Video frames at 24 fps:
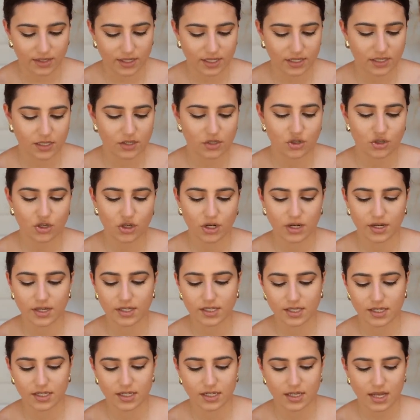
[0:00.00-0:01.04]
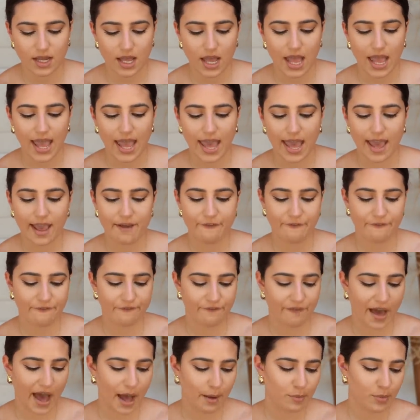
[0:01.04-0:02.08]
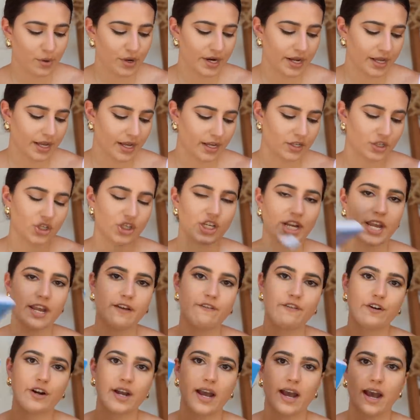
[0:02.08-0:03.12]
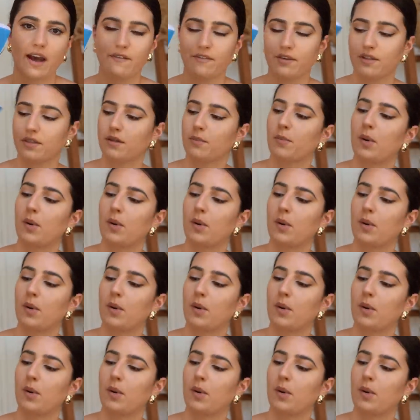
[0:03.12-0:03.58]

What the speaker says: This is just a fabric shaver. I have it in the